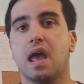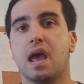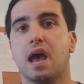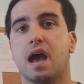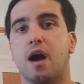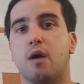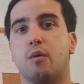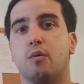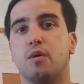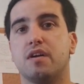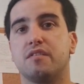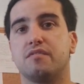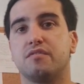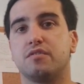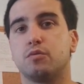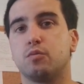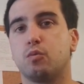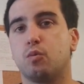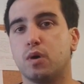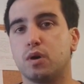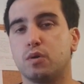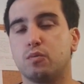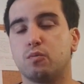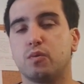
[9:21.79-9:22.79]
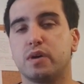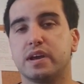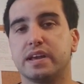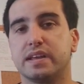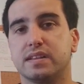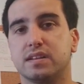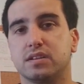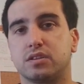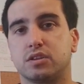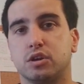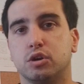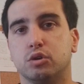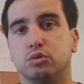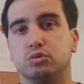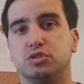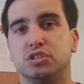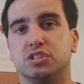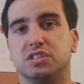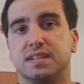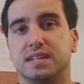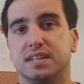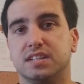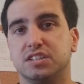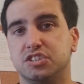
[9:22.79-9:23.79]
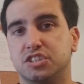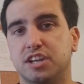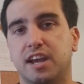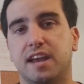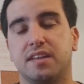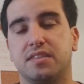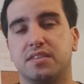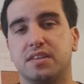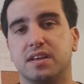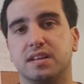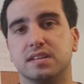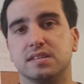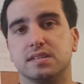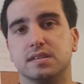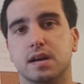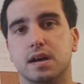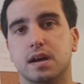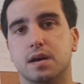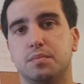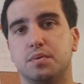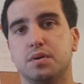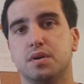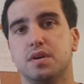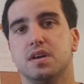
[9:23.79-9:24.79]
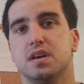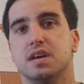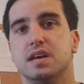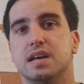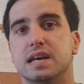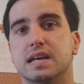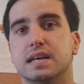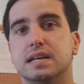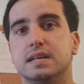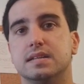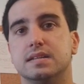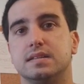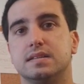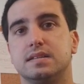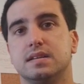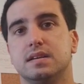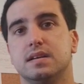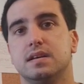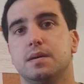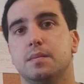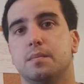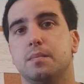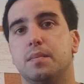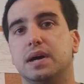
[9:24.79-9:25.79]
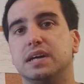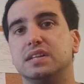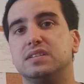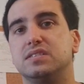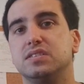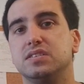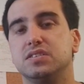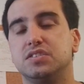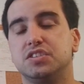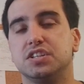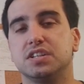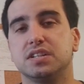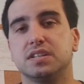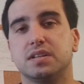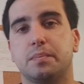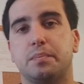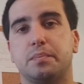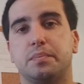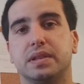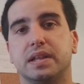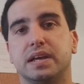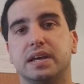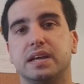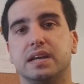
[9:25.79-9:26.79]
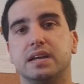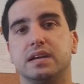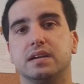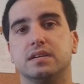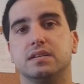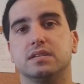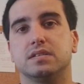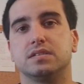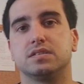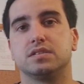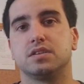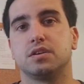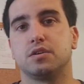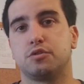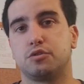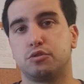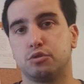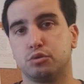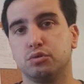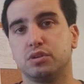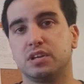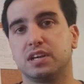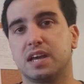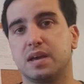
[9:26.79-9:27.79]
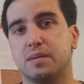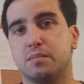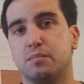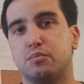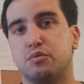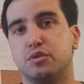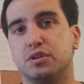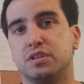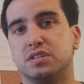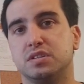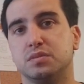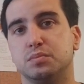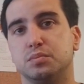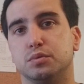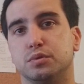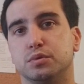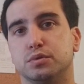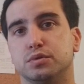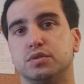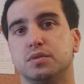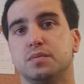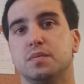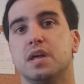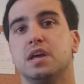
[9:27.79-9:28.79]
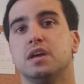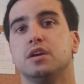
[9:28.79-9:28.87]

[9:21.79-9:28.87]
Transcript: However, one way that coaches can shake things up is by teaching the players through the game principles